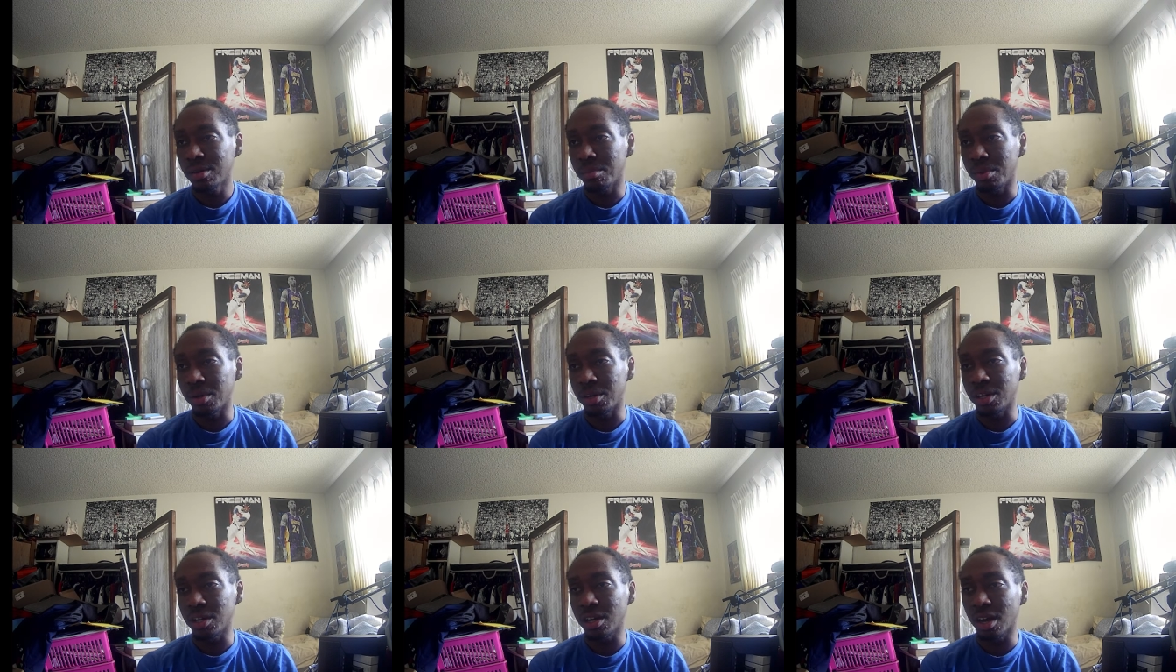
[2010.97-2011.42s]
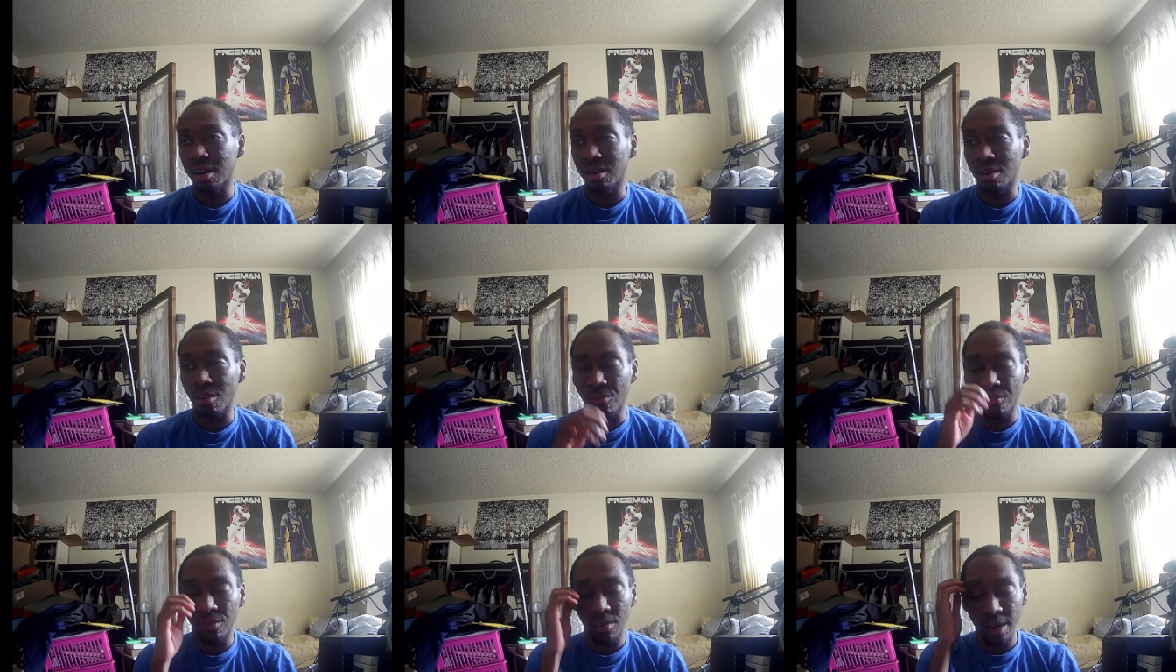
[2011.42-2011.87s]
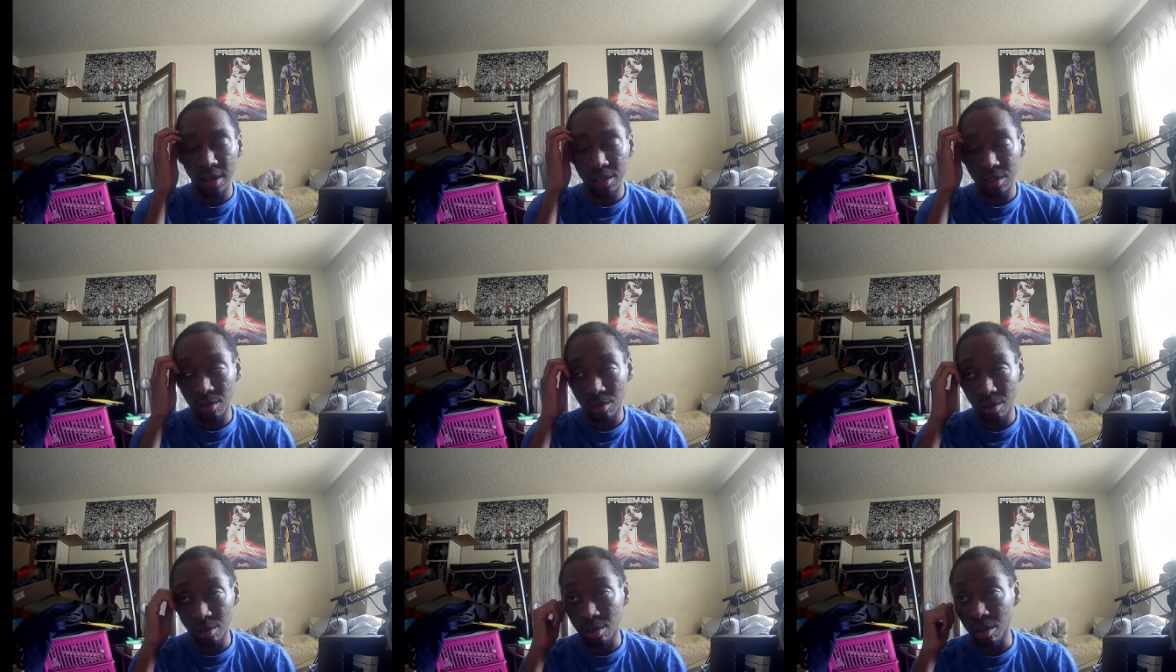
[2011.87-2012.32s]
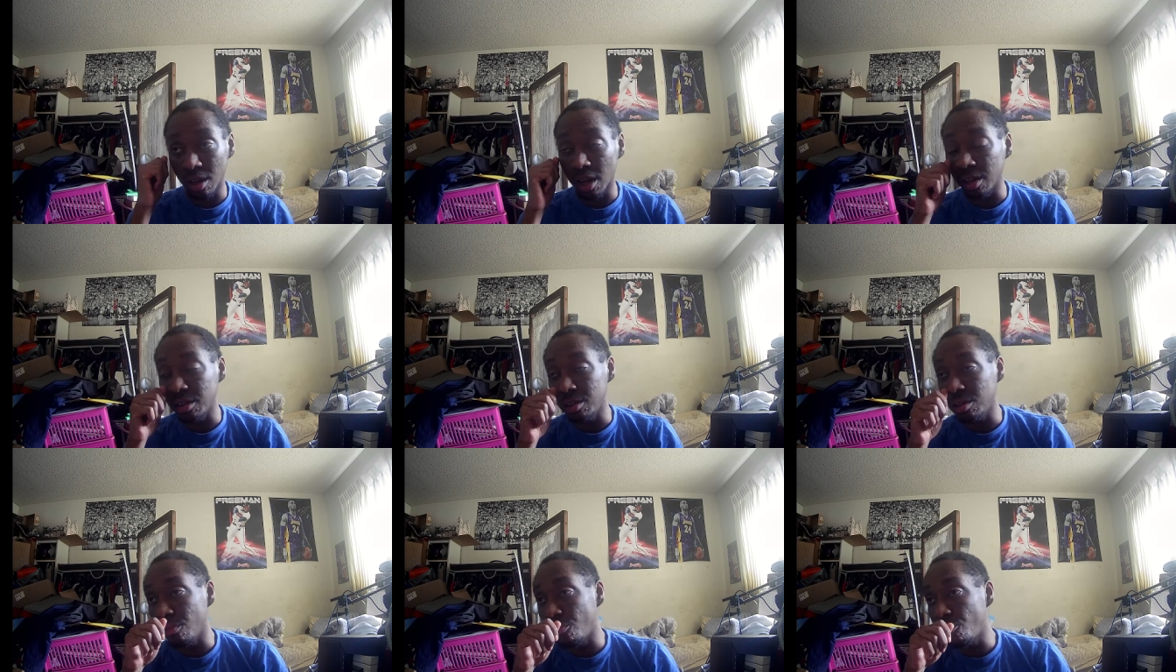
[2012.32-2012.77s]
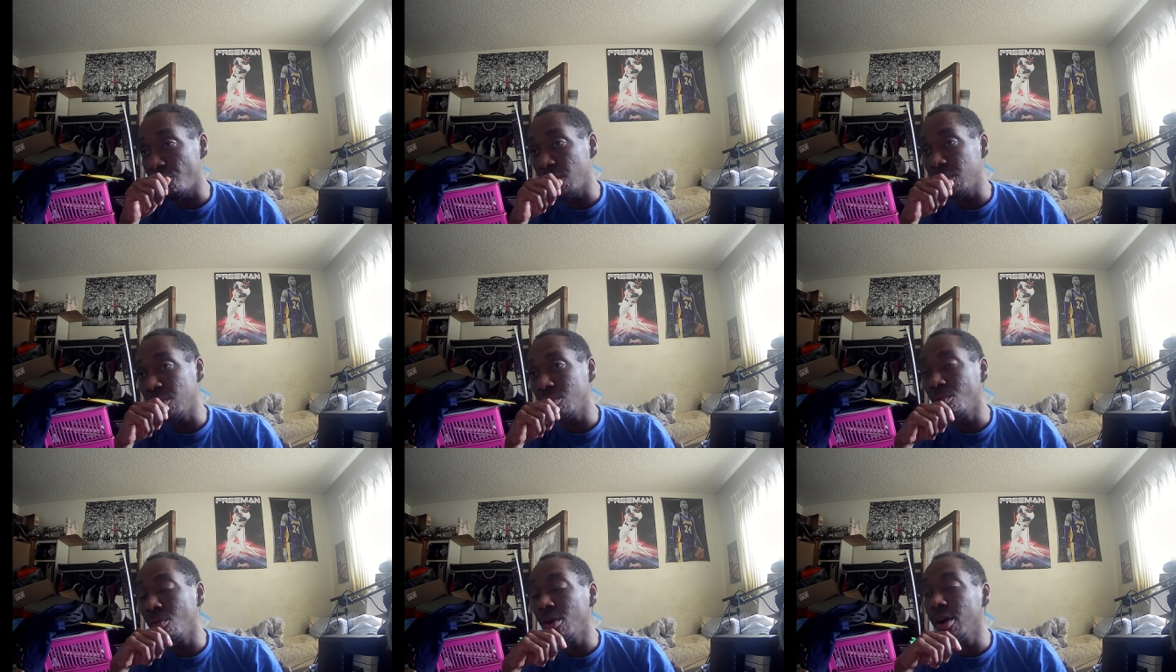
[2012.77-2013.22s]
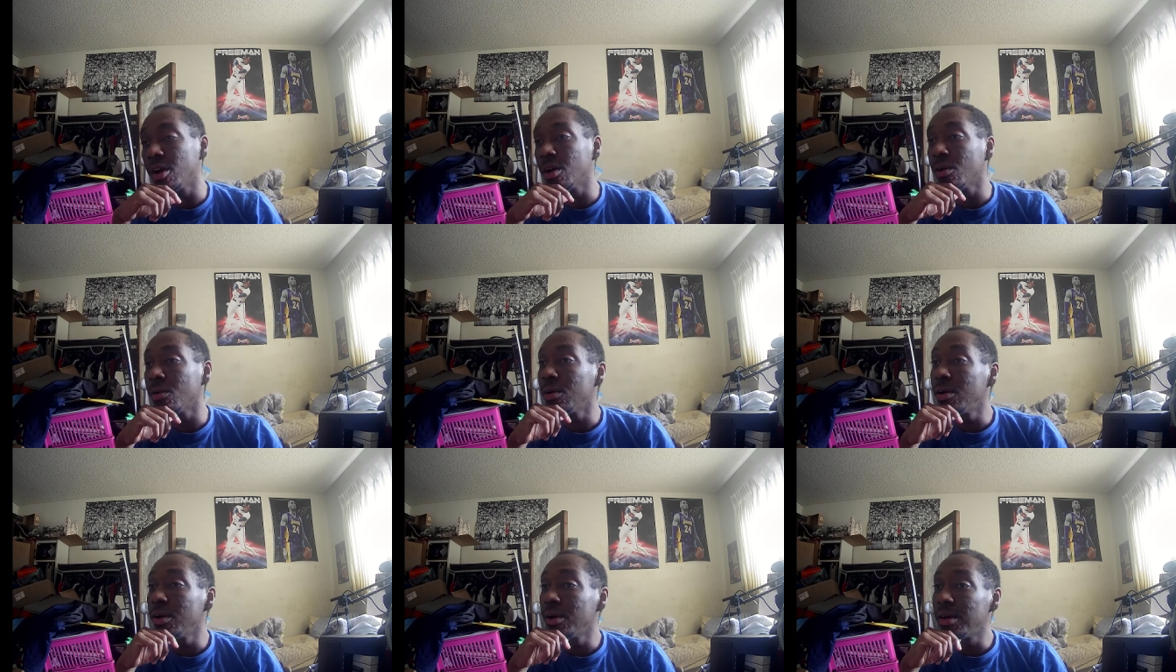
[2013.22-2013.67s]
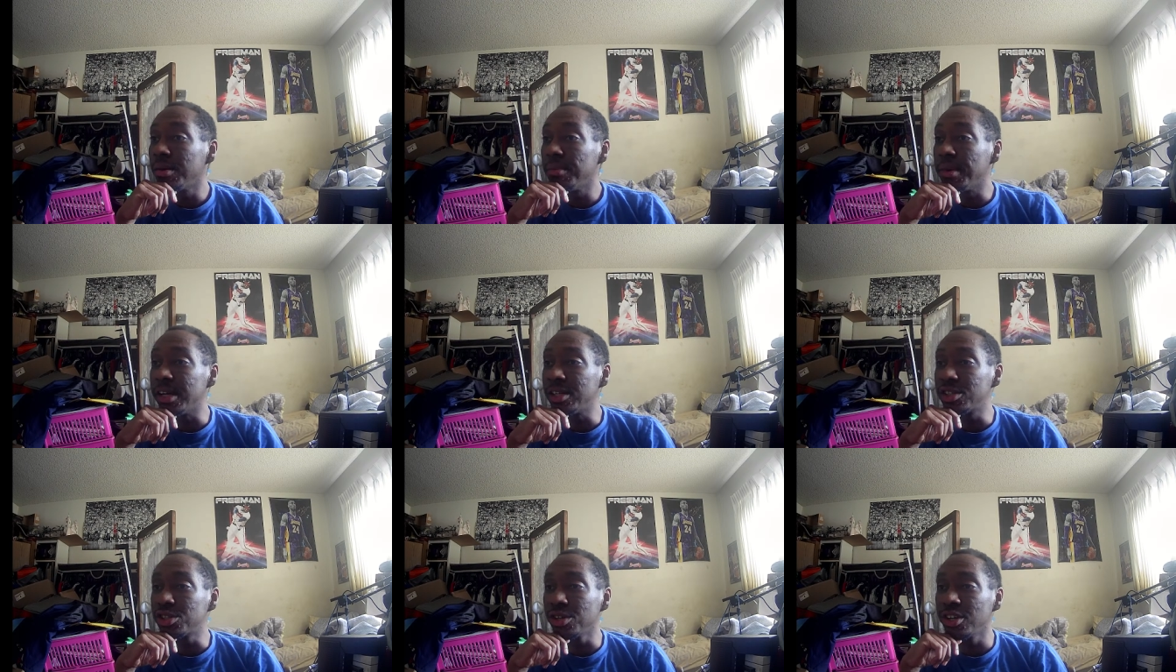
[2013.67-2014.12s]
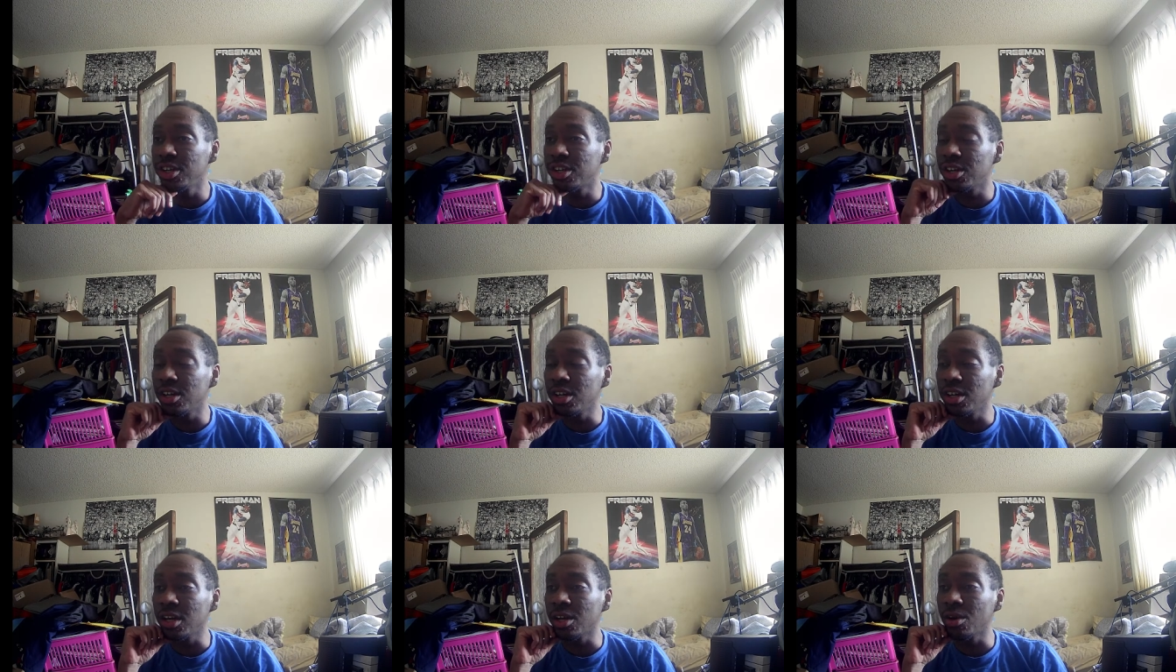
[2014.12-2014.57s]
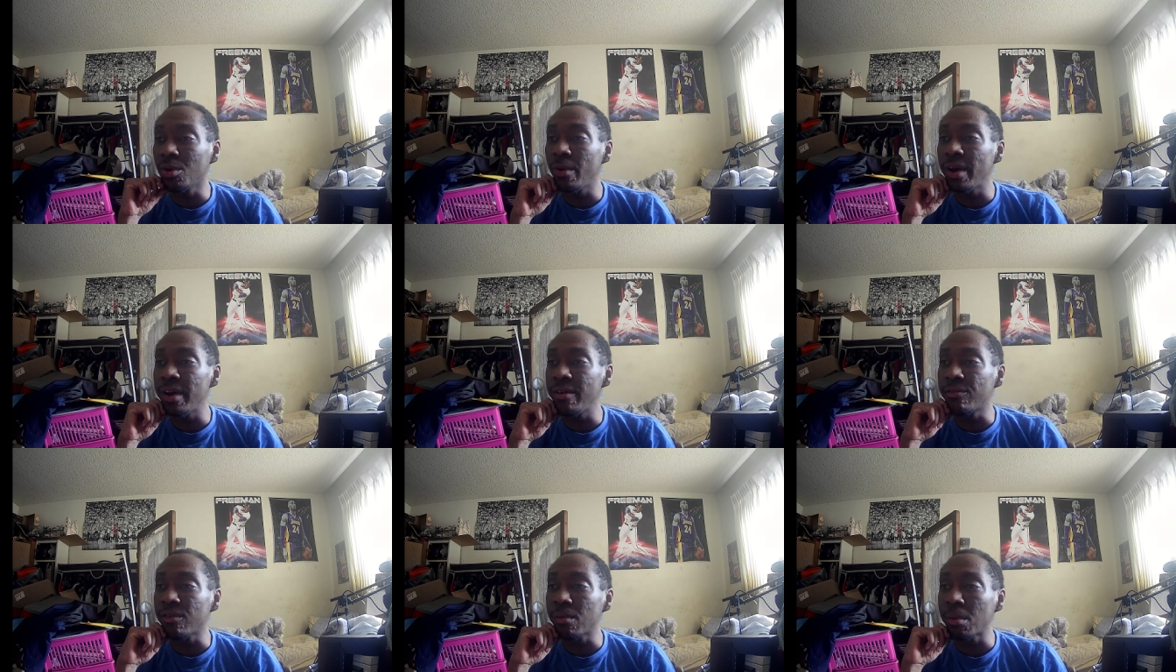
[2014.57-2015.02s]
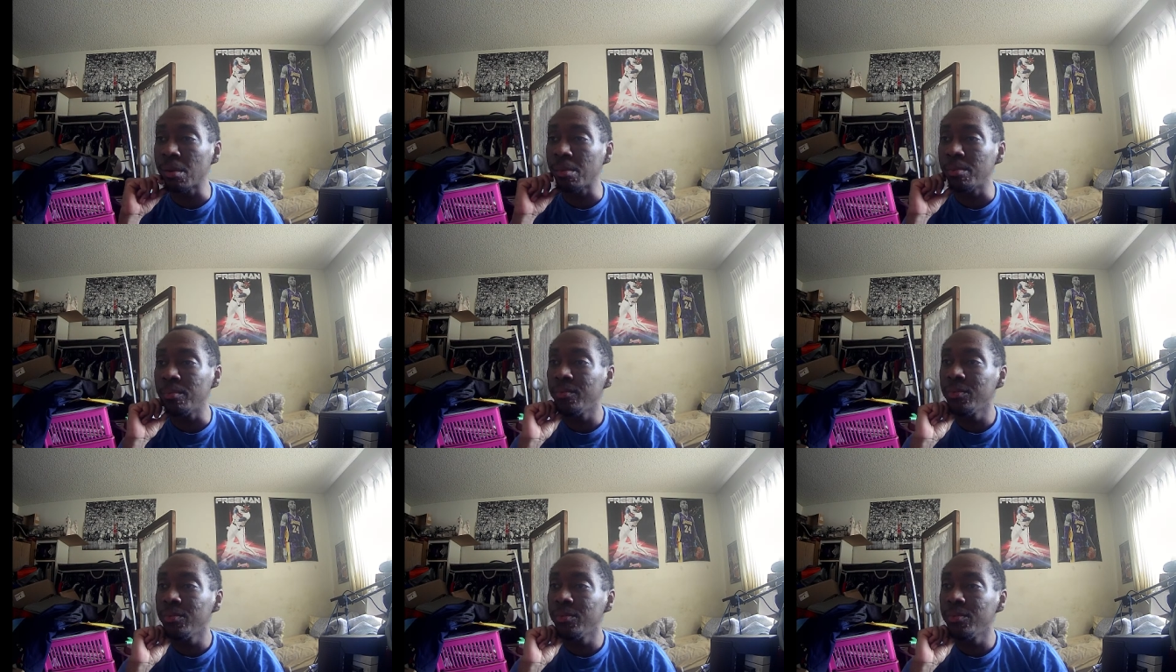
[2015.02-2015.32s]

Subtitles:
But it got deflected. Erling Holland defended well. Made sure you couldn't get away from him.